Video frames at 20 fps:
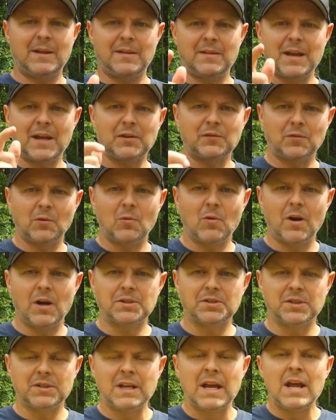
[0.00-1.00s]
Thanks for
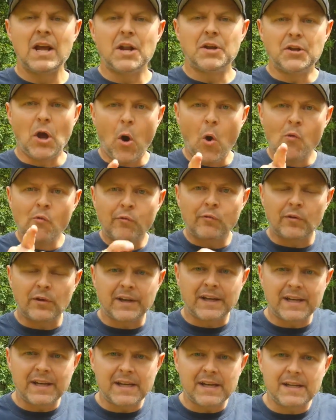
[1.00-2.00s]
watching. Don't
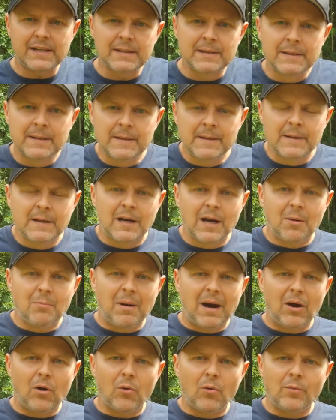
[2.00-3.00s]
forget
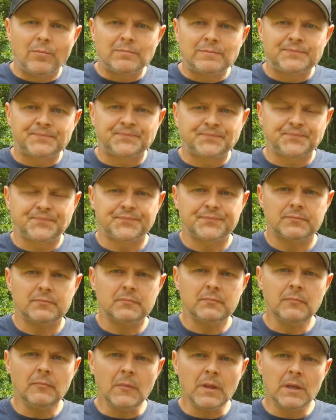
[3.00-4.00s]
about
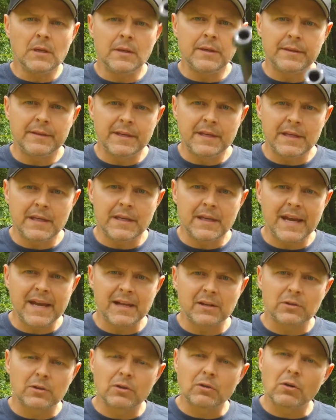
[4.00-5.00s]
the
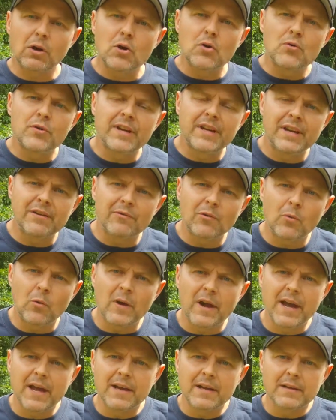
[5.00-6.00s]
Antler Grove
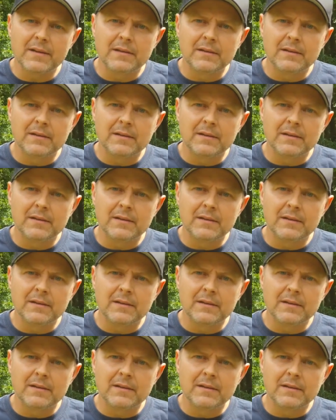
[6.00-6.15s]
giveaway